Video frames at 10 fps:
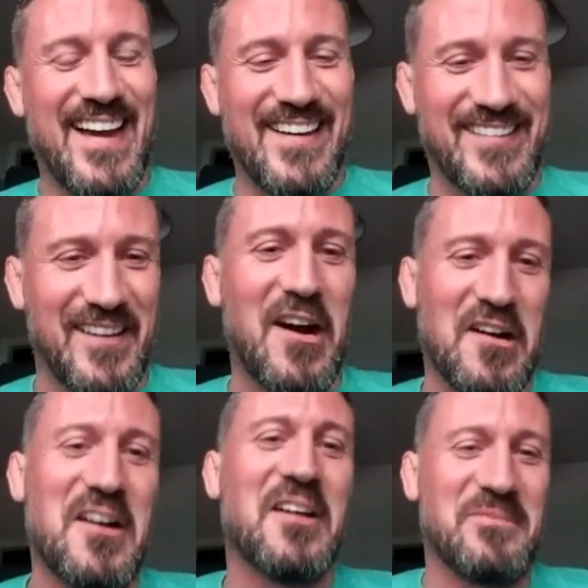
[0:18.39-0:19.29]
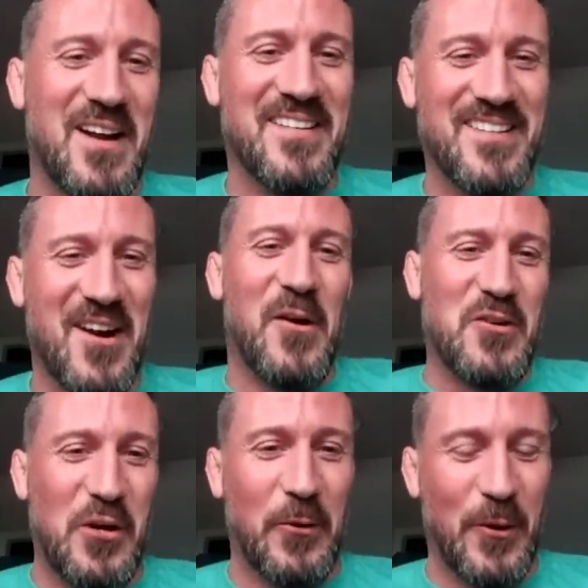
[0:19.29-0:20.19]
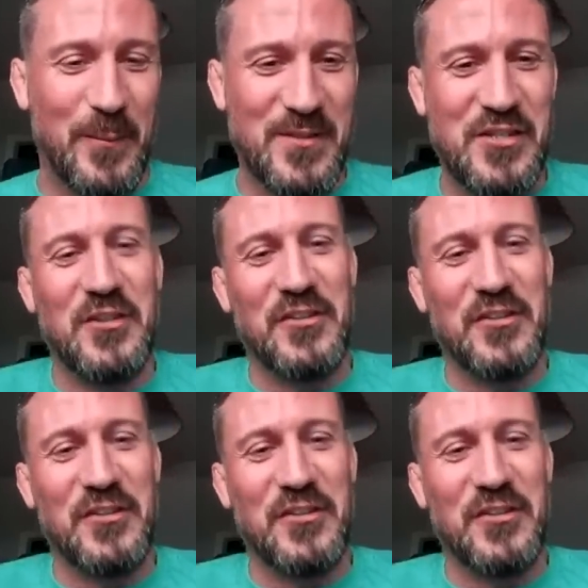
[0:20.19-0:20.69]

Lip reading: And I said, "Oh, Conor showed up," and she